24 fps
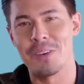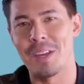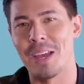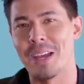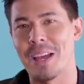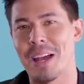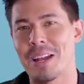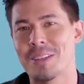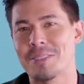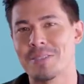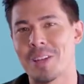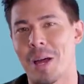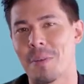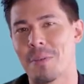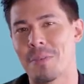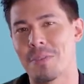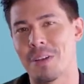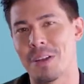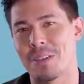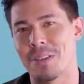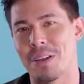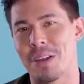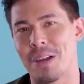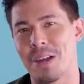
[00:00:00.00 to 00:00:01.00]
Okay, I gotta stop it
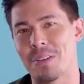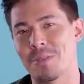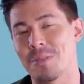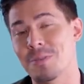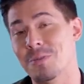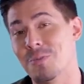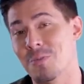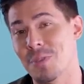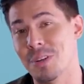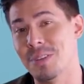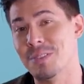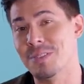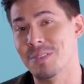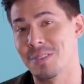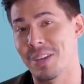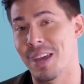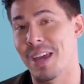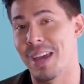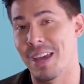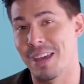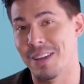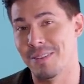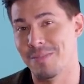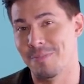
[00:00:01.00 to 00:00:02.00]
right there. I just wanna
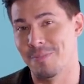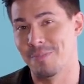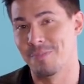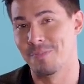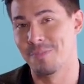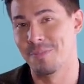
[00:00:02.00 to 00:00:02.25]
say,